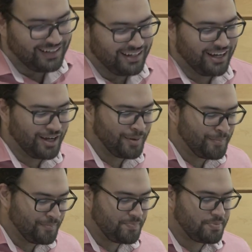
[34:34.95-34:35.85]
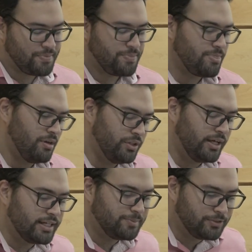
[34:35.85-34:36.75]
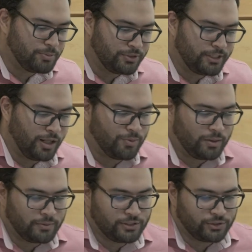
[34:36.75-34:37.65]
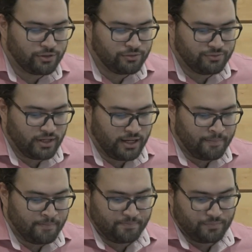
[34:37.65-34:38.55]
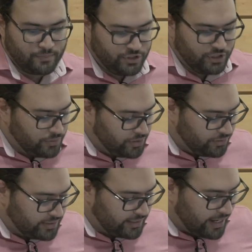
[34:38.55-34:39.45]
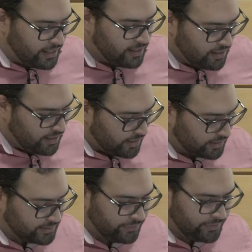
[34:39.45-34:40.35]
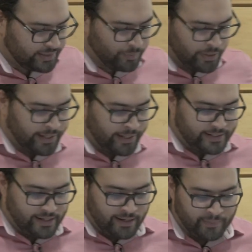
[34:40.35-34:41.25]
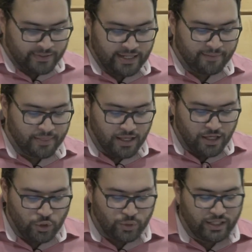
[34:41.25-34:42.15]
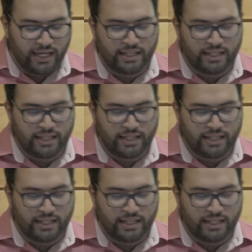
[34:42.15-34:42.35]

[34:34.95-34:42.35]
The last principle that I'll probably sort of share with you today because I realize I'm running out of time, is that you can